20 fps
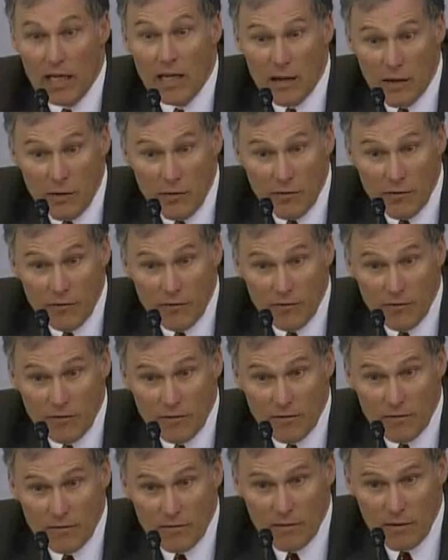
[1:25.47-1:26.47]

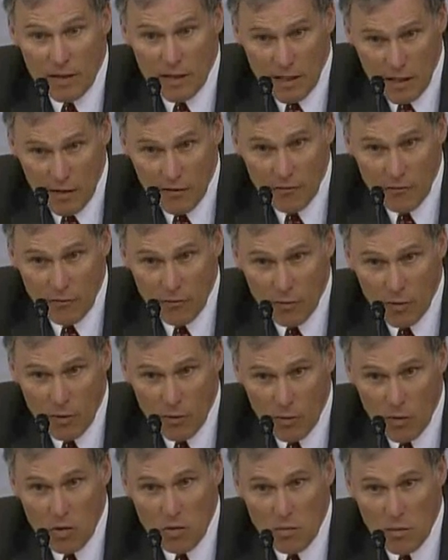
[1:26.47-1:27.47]
if we
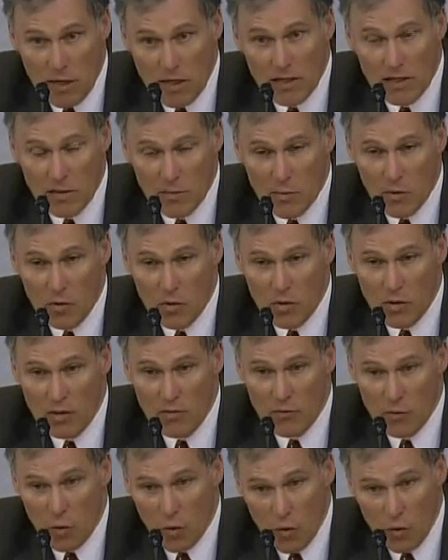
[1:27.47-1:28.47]
respect the ability
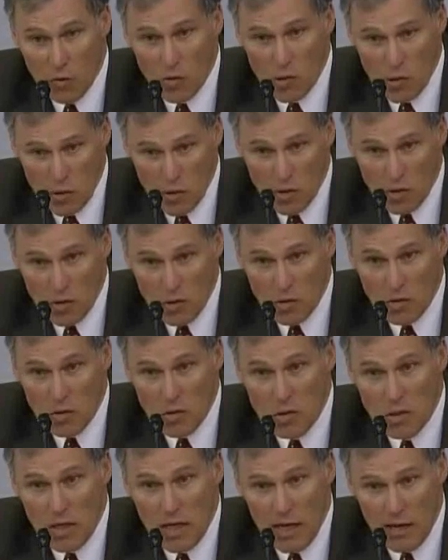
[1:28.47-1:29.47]
of local
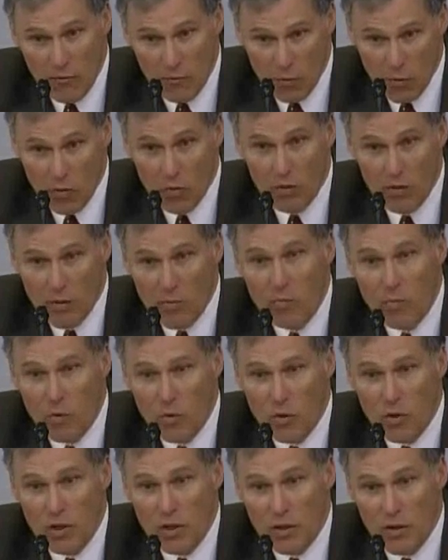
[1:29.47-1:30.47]
citizens to have real
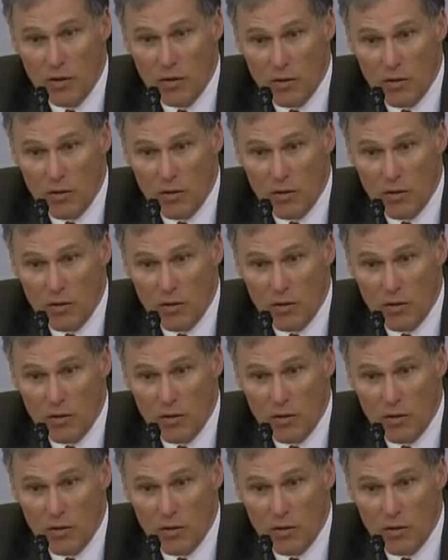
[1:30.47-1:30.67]
input